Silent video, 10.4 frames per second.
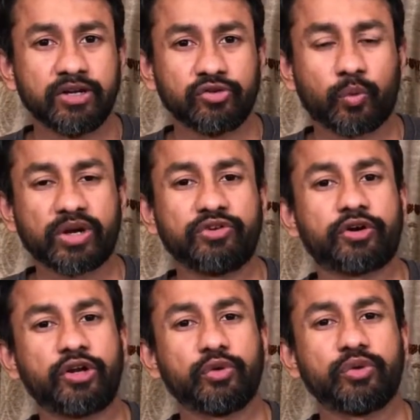So while
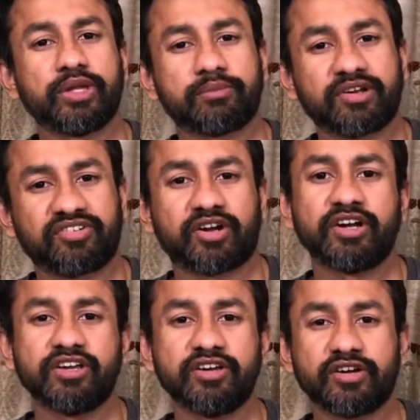talking to them, I
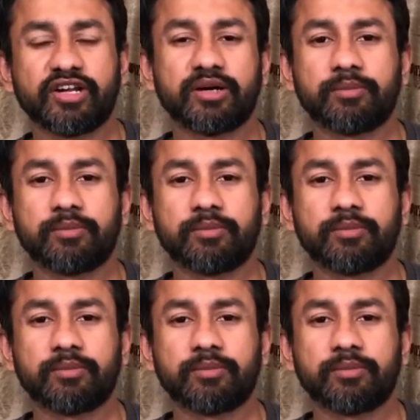started hearing